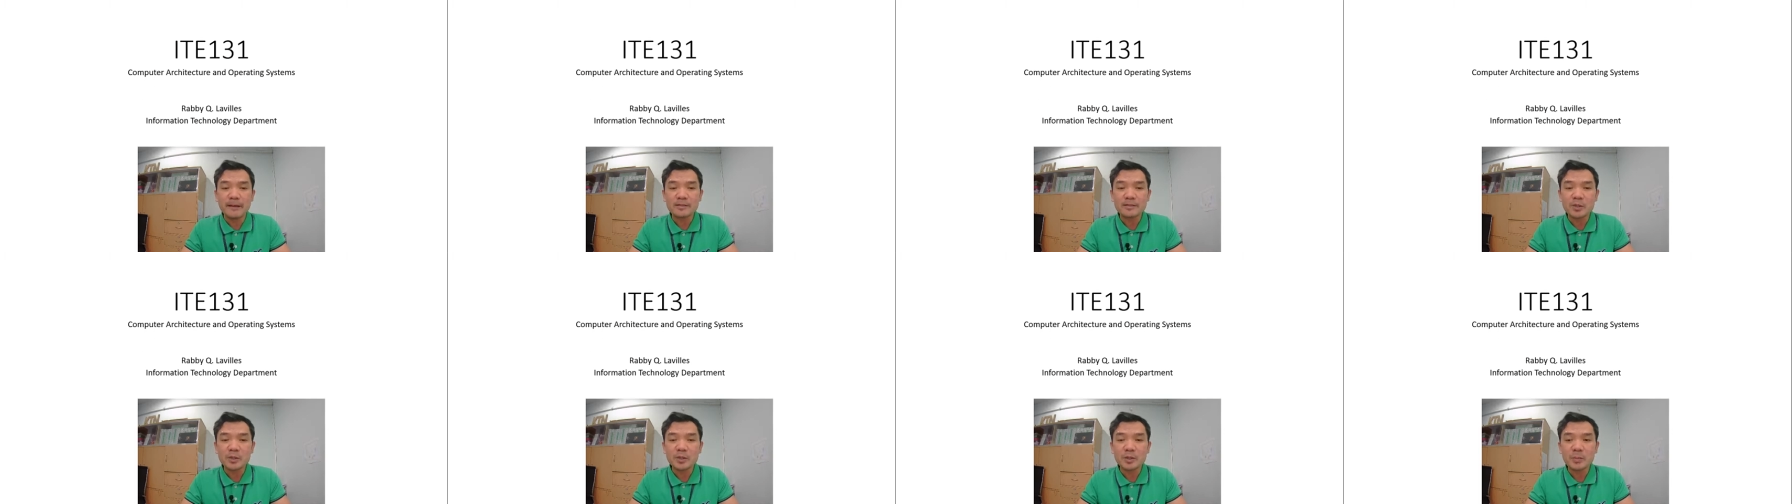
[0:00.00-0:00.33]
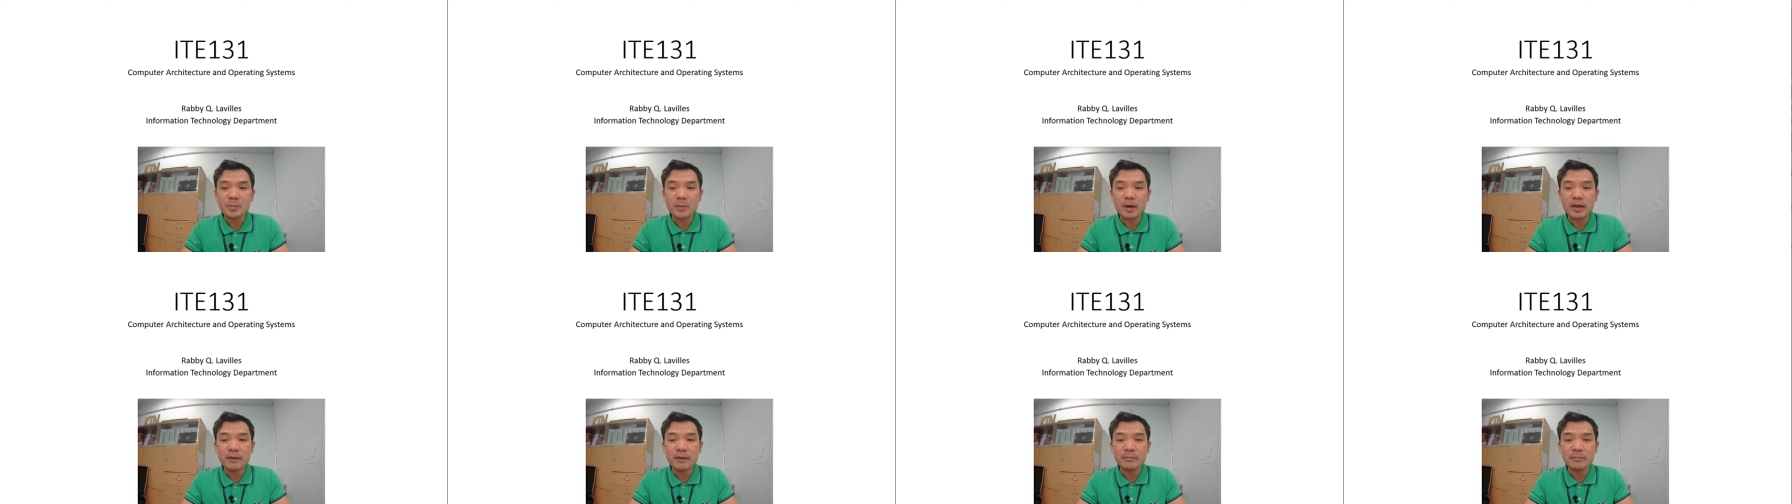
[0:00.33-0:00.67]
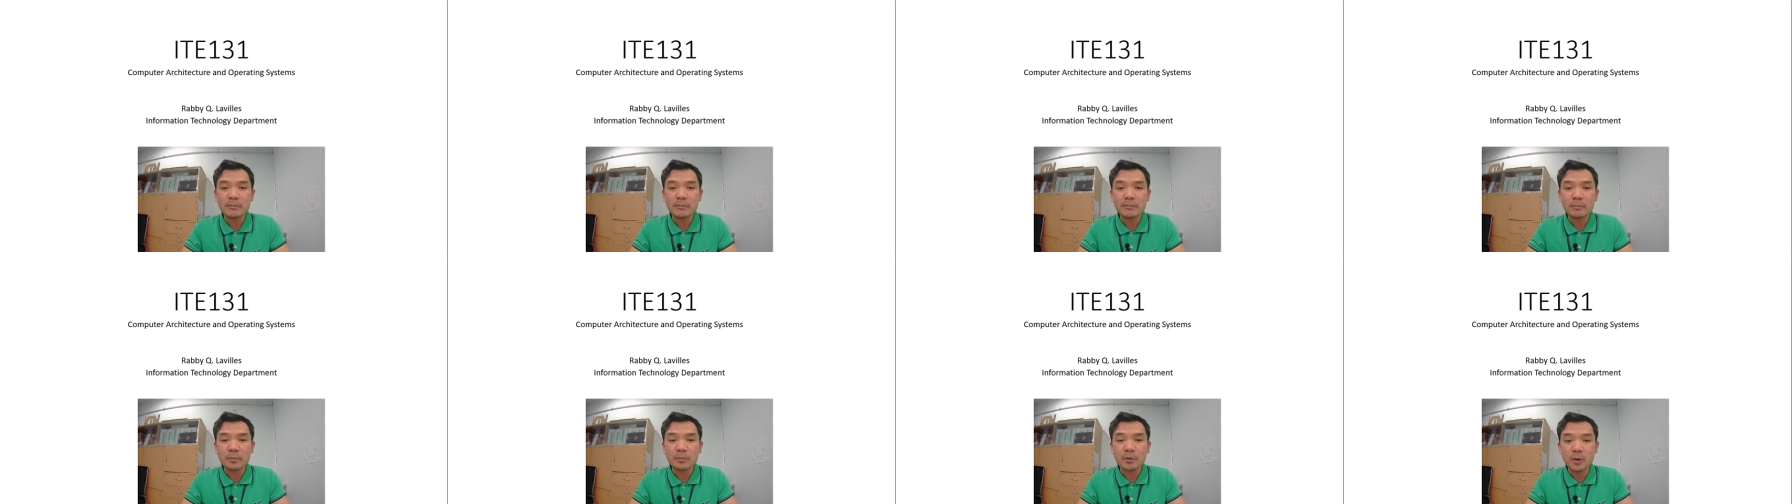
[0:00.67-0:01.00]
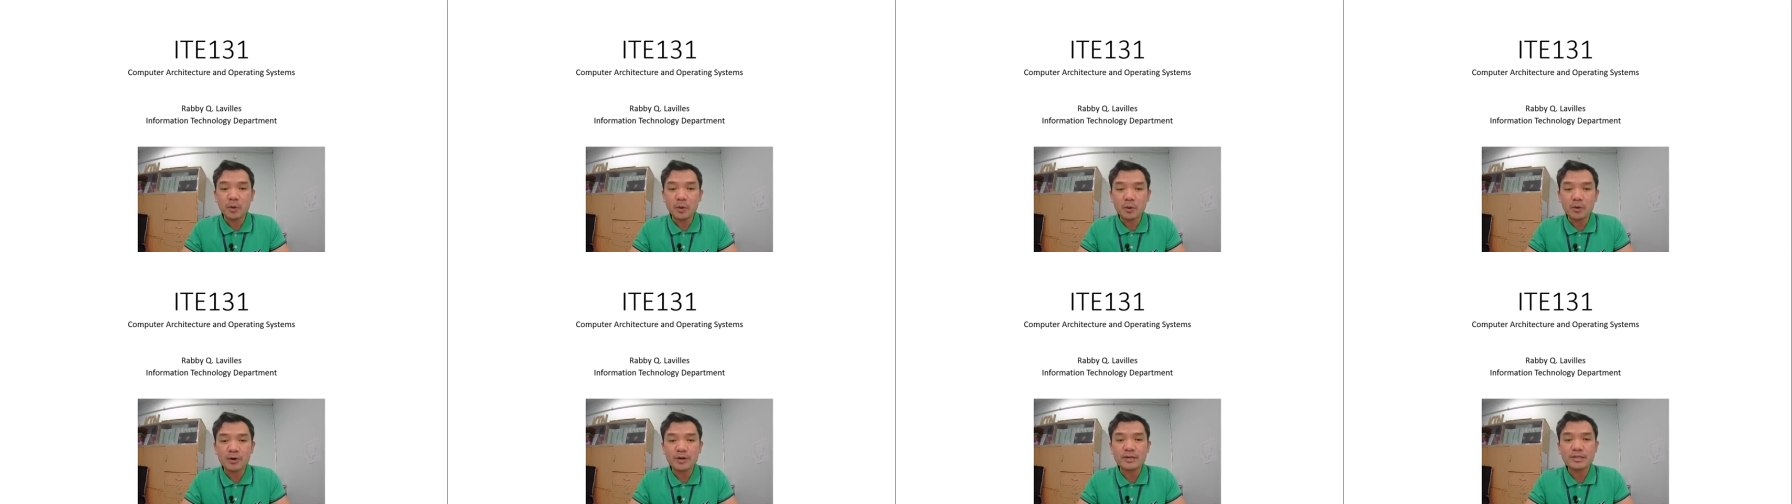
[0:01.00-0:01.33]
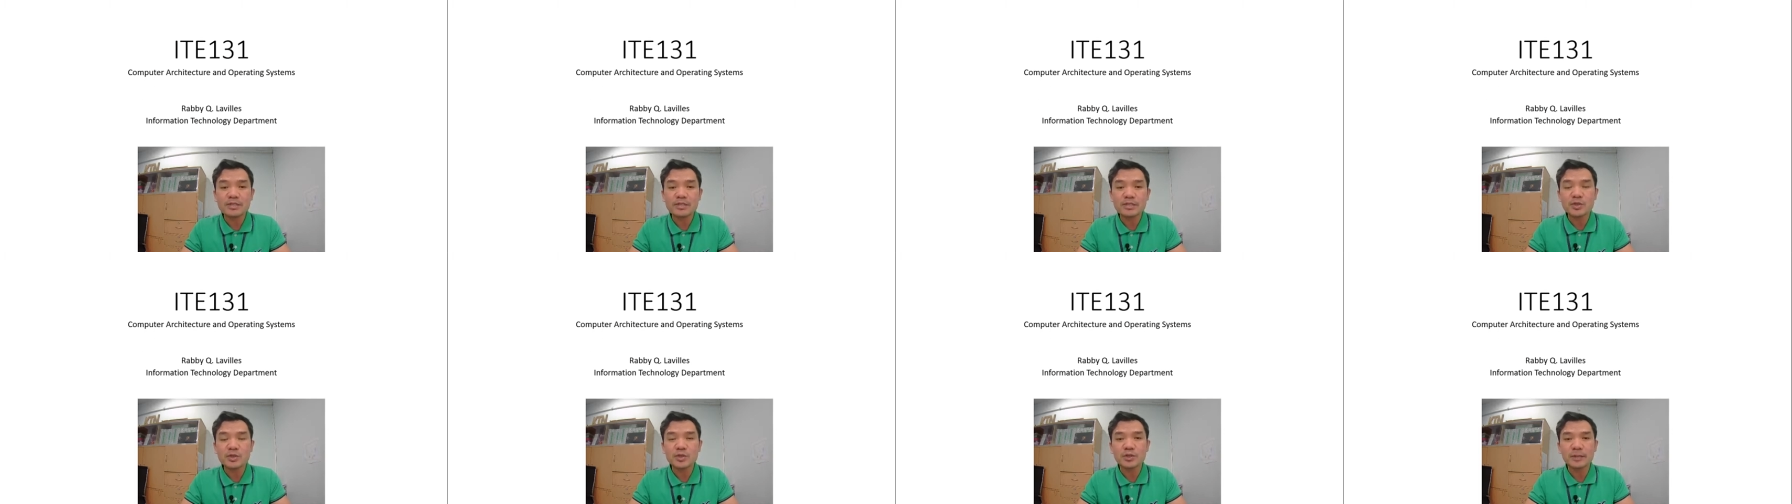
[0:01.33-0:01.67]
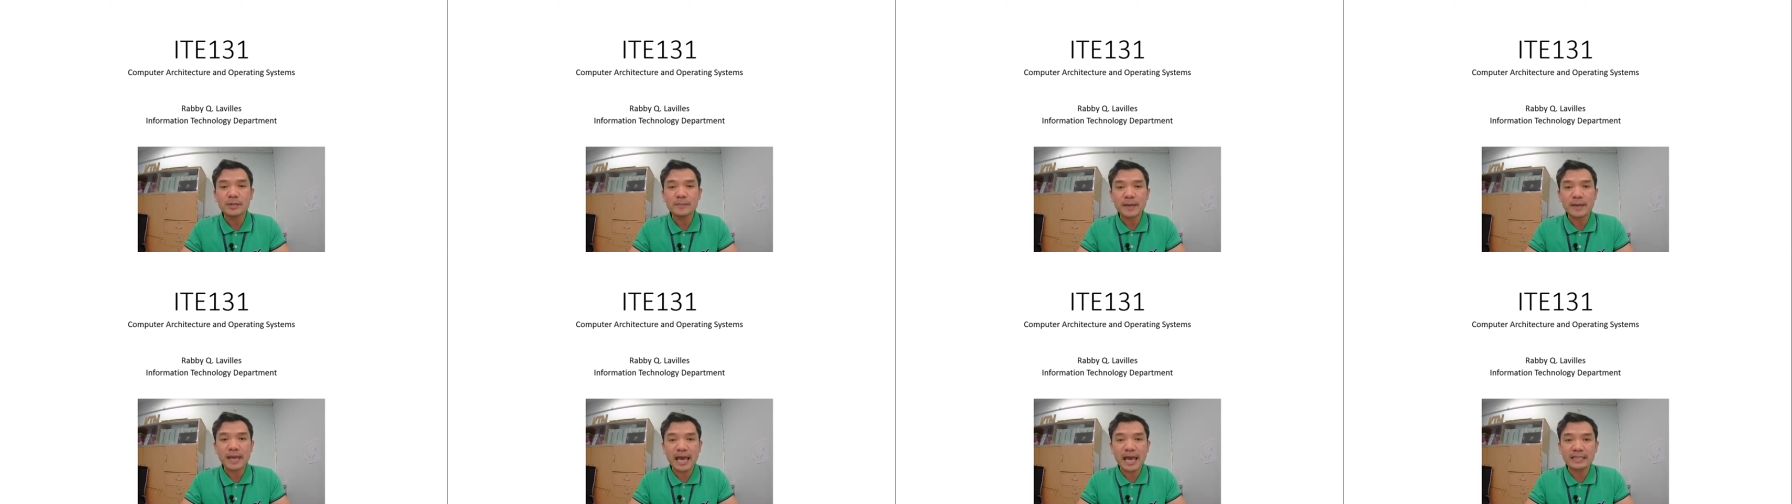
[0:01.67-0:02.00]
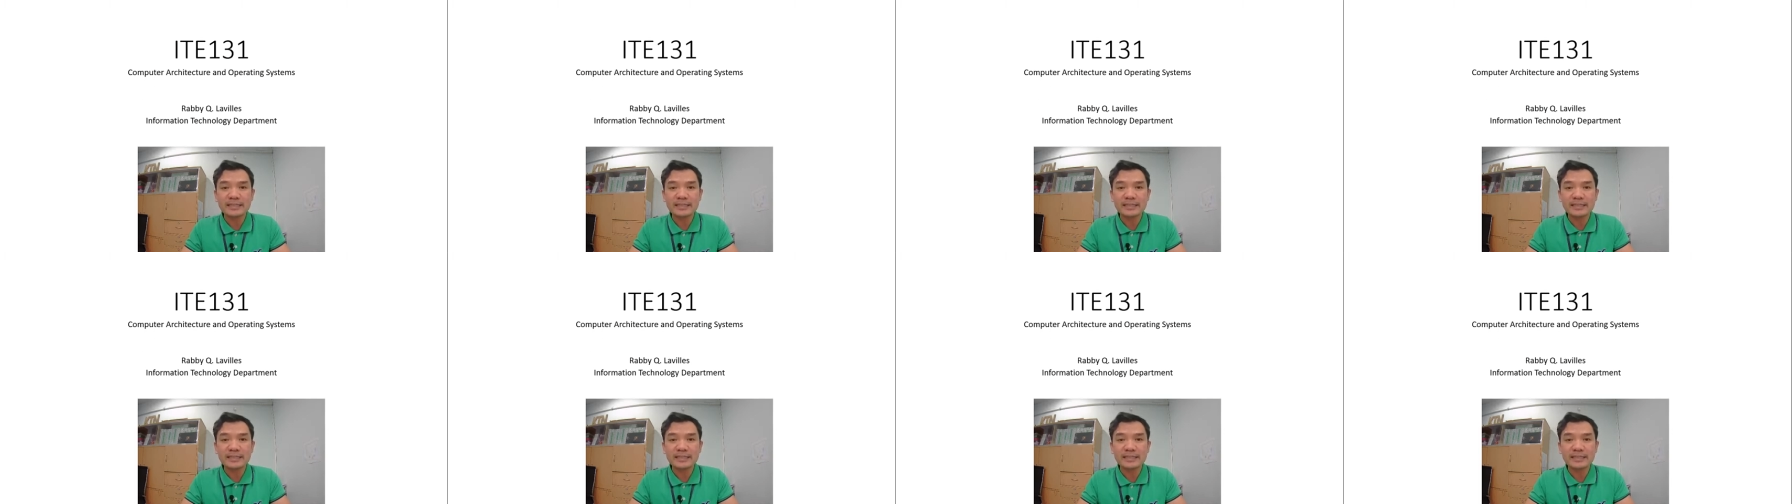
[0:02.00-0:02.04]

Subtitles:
So my course during my